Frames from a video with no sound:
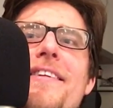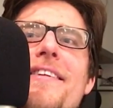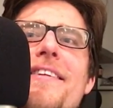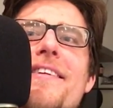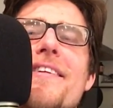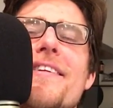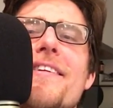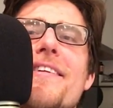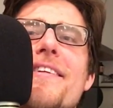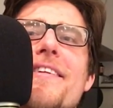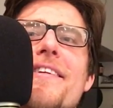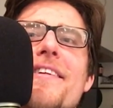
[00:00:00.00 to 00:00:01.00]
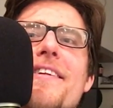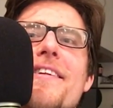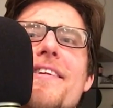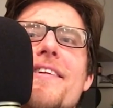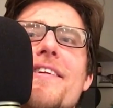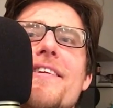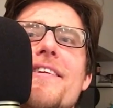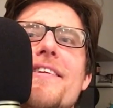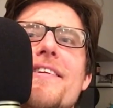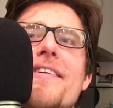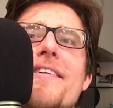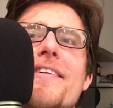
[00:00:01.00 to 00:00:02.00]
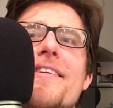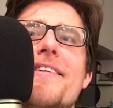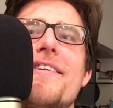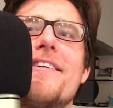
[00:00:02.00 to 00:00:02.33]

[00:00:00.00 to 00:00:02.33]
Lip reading: [no speech]